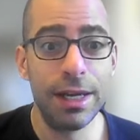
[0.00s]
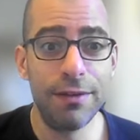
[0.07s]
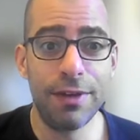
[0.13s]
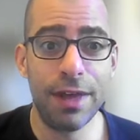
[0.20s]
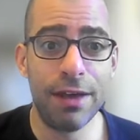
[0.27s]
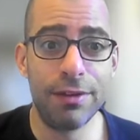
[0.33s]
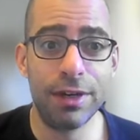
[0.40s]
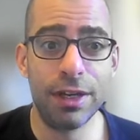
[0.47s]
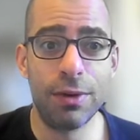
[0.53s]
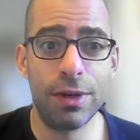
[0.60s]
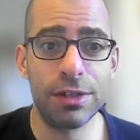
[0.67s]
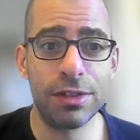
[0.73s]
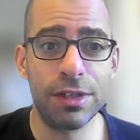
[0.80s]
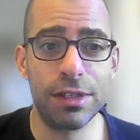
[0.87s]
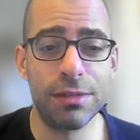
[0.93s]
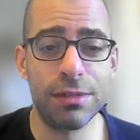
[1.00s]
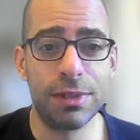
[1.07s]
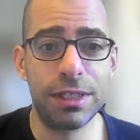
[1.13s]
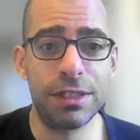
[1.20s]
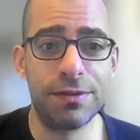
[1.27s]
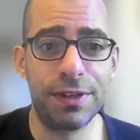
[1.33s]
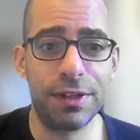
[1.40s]
If you have any questions,
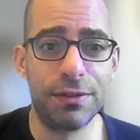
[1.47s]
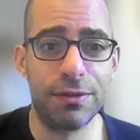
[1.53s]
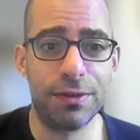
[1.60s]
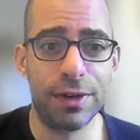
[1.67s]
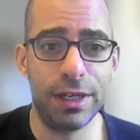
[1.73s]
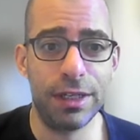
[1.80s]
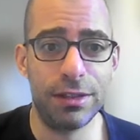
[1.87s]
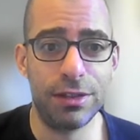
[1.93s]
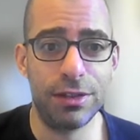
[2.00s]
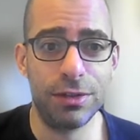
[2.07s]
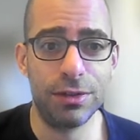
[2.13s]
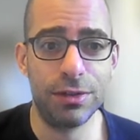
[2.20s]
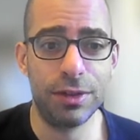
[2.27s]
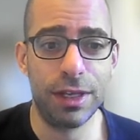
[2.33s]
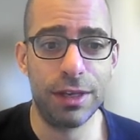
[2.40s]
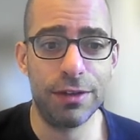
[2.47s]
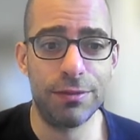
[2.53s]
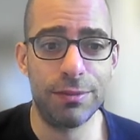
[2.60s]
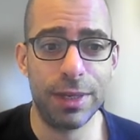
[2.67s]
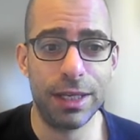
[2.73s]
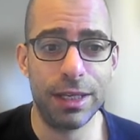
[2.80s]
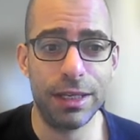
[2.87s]
please feel free to
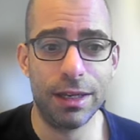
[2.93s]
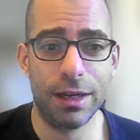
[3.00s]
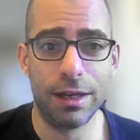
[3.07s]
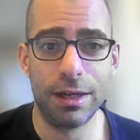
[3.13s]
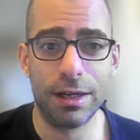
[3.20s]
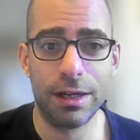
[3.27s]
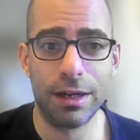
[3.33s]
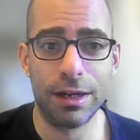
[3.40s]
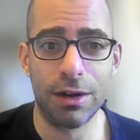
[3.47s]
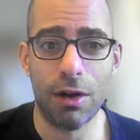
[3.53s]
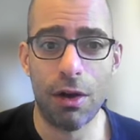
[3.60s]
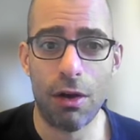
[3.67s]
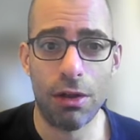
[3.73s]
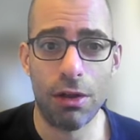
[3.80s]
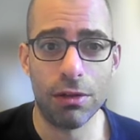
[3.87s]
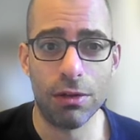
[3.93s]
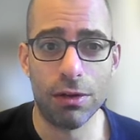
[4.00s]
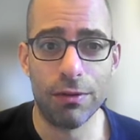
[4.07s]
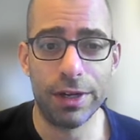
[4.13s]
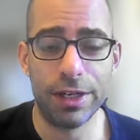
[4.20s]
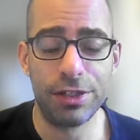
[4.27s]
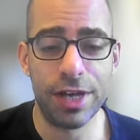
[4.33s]
give me a call
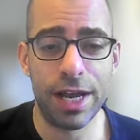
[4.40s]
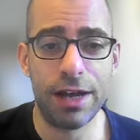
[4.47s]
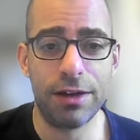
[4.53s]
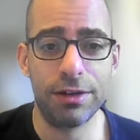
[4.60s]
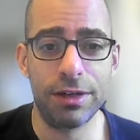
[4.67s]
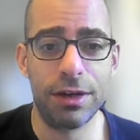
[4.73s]
or reach out.